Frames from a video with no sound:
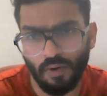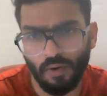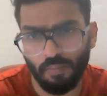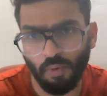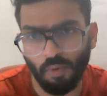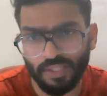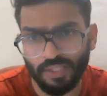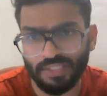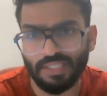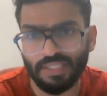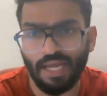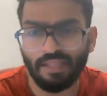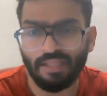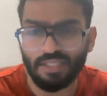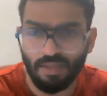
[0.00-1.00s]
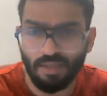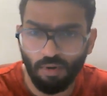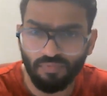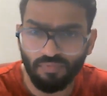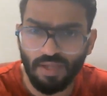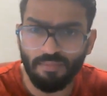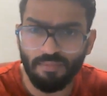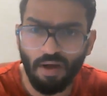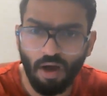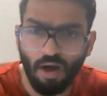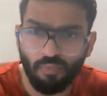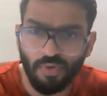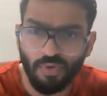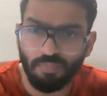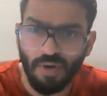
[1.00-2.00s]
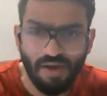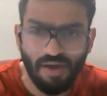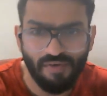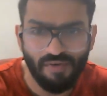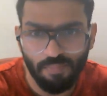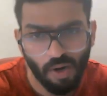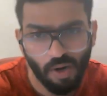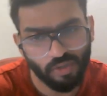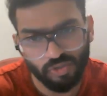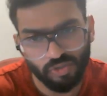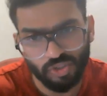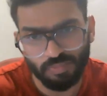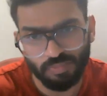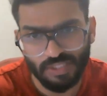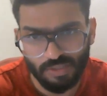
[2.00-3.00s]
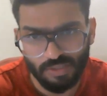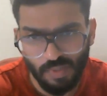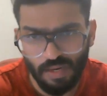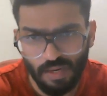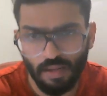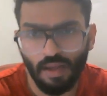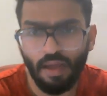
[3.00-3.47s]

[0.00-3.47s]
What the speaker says: bodies, and some of them are with private partnerships as well.